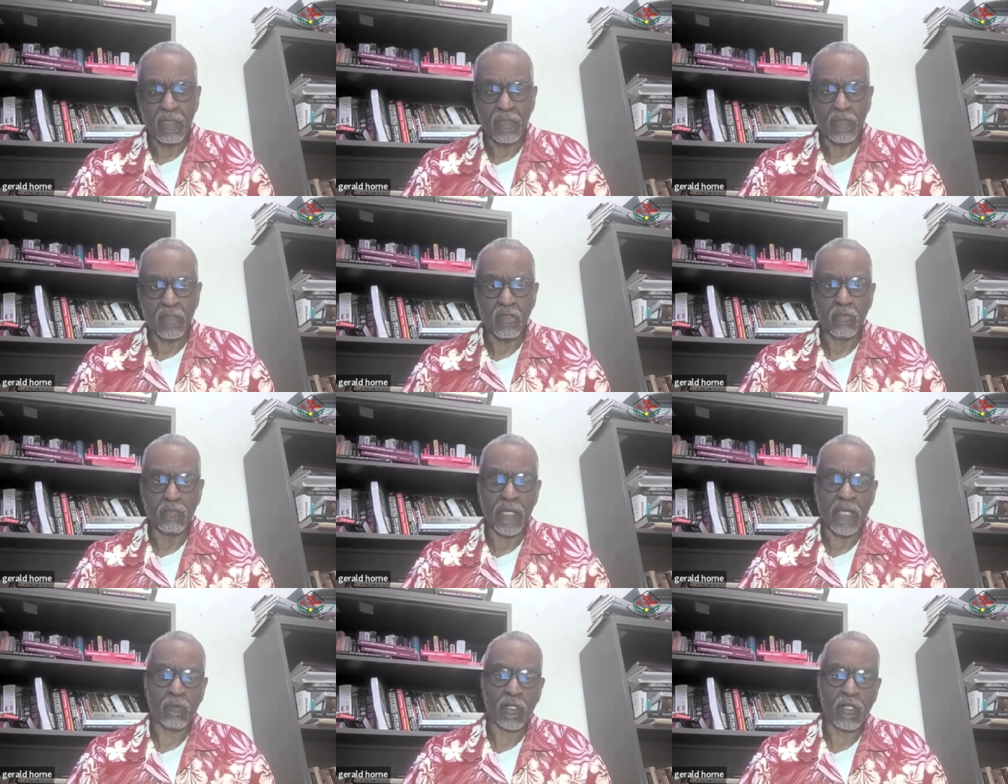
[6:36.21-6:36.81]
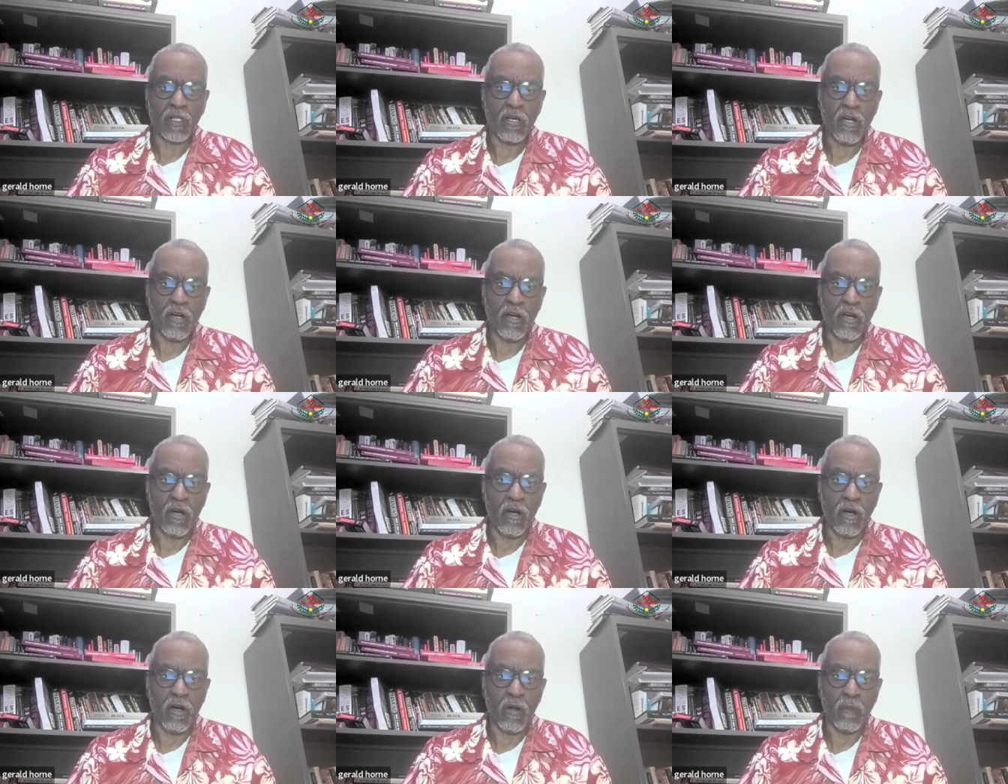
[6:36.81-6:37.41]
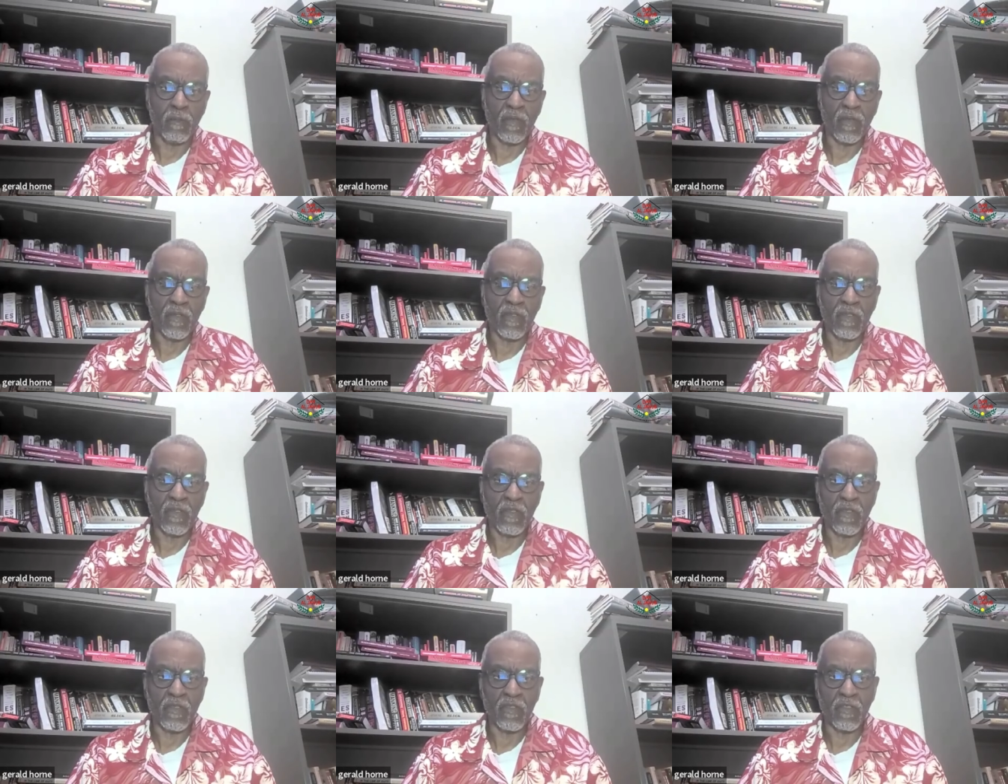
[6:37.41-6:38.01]
You may recall
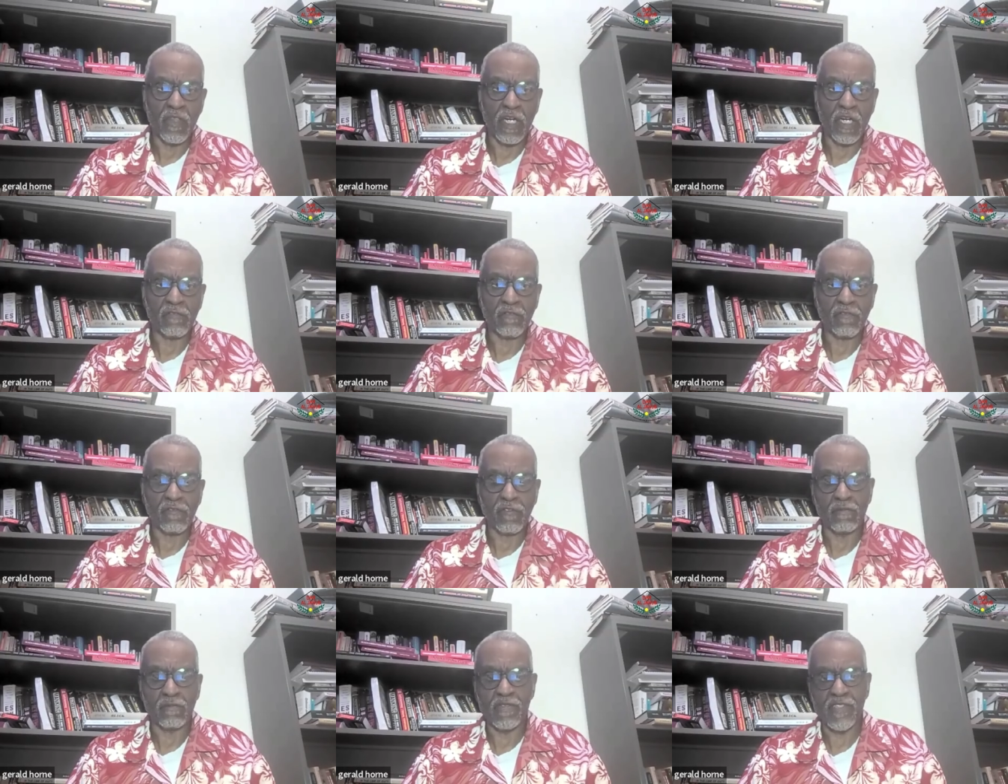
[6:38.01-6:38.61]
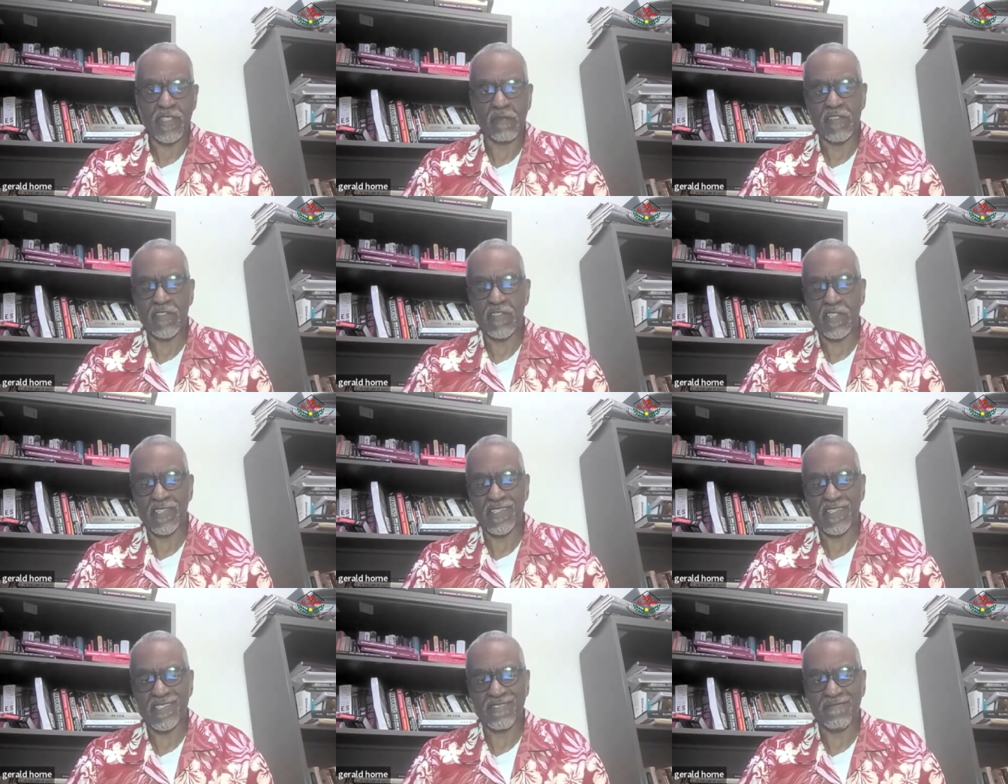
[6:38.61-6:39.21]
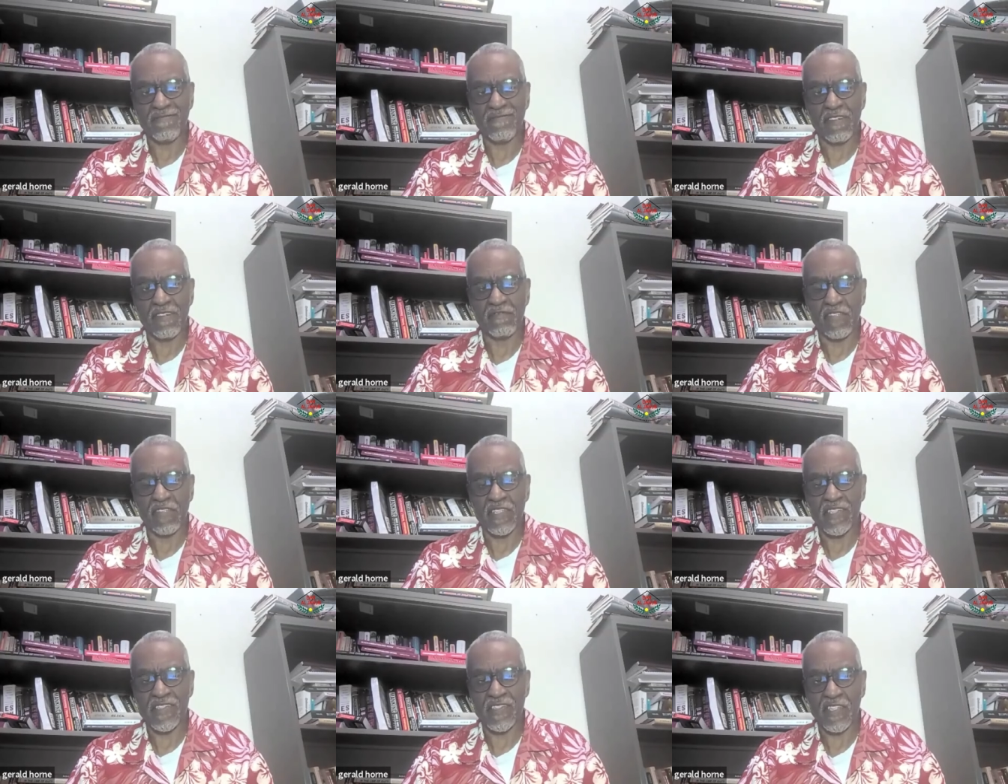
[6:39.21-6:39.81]
that from
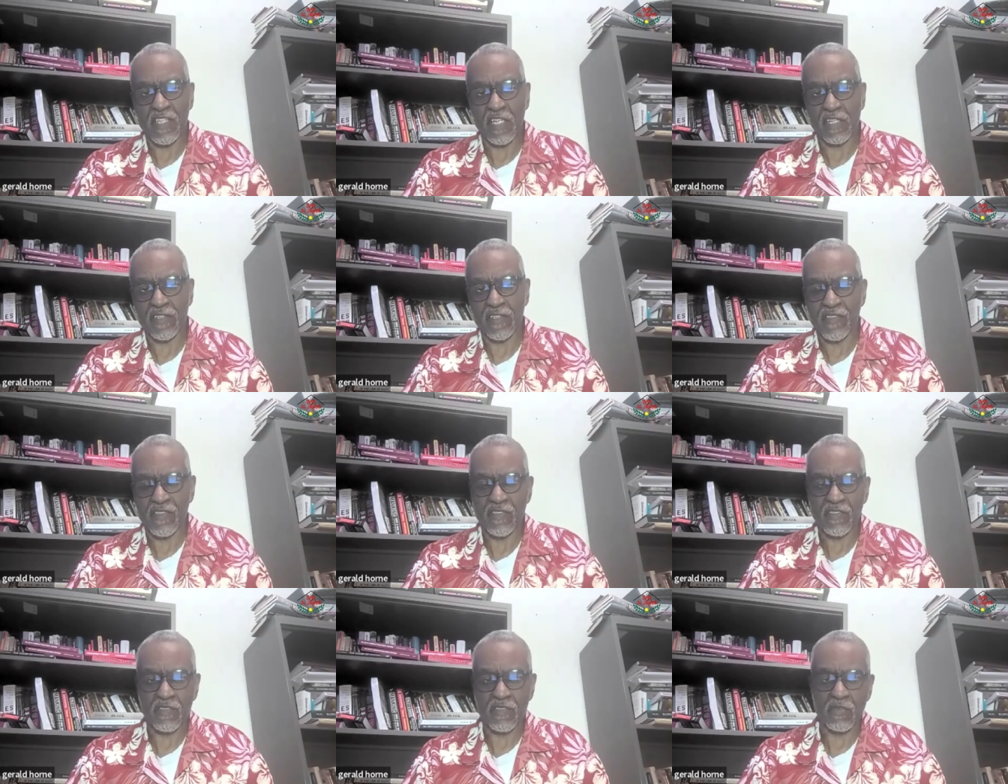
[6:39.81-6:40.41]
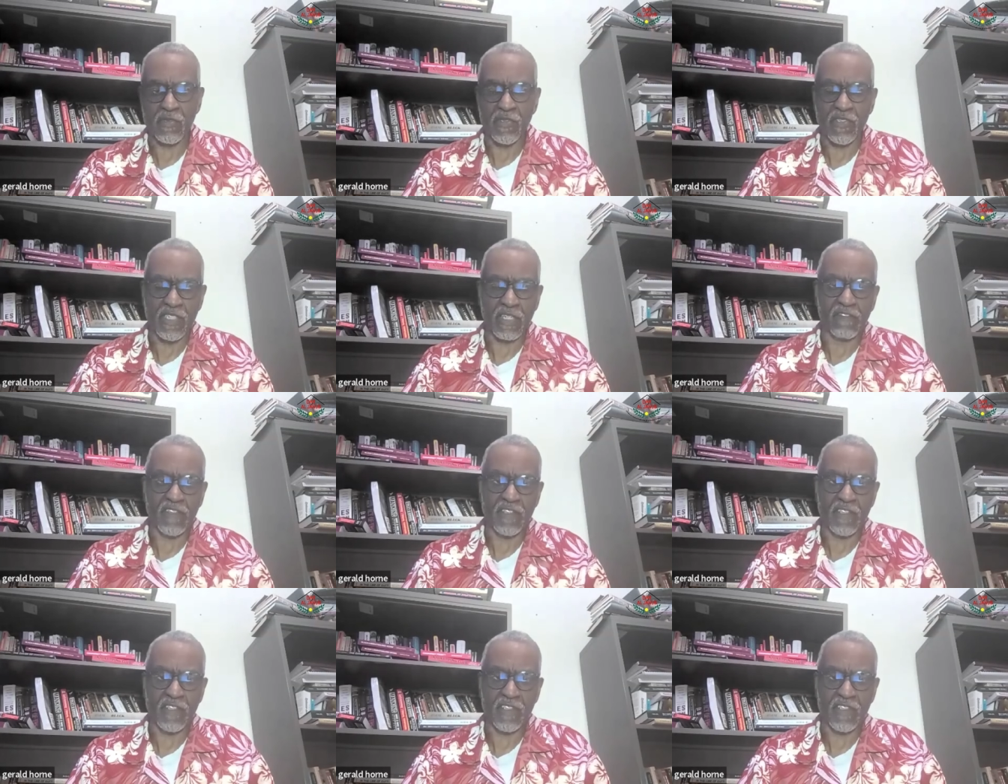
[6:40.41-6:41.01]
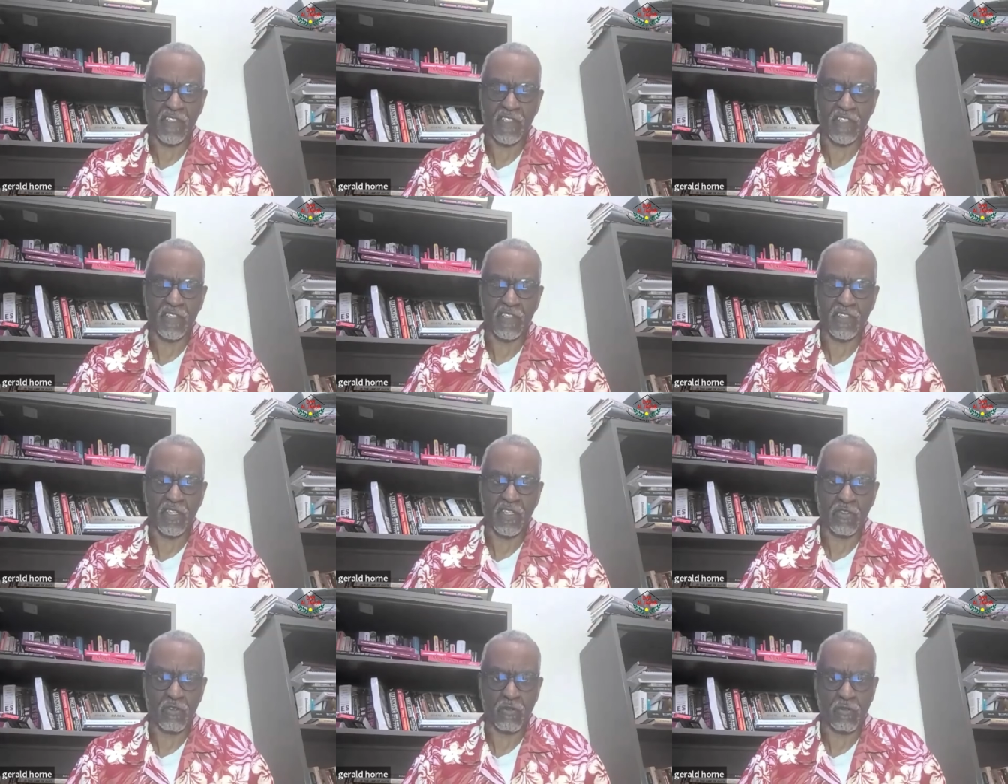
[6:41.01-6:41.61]
1756 to
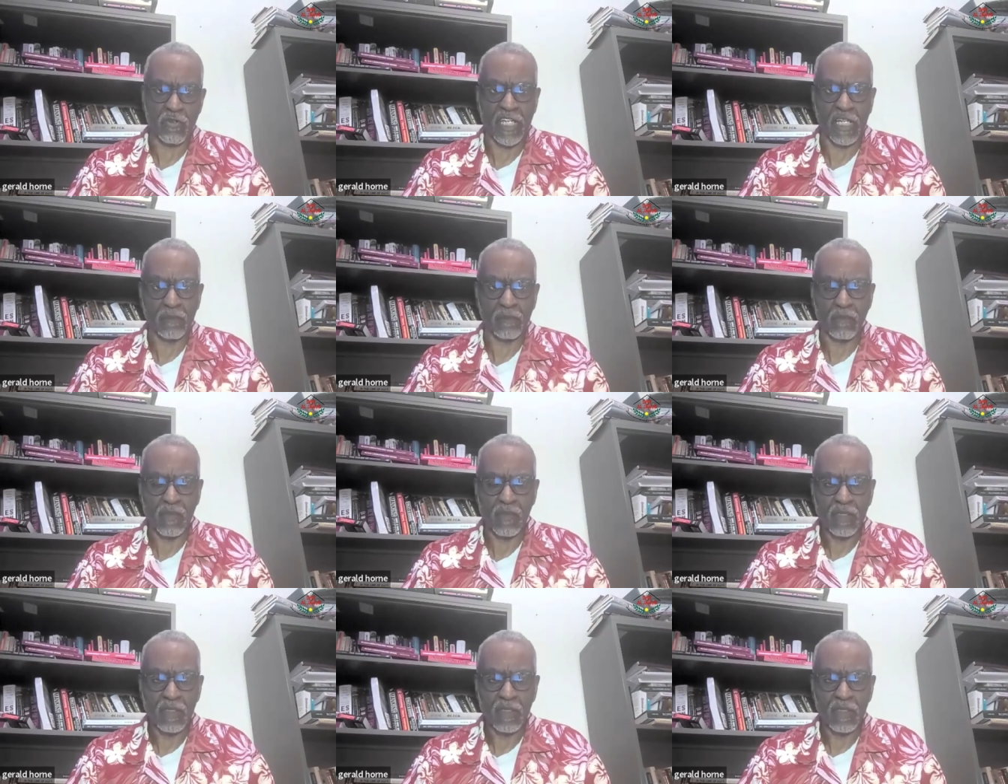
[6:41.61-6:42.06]
1763,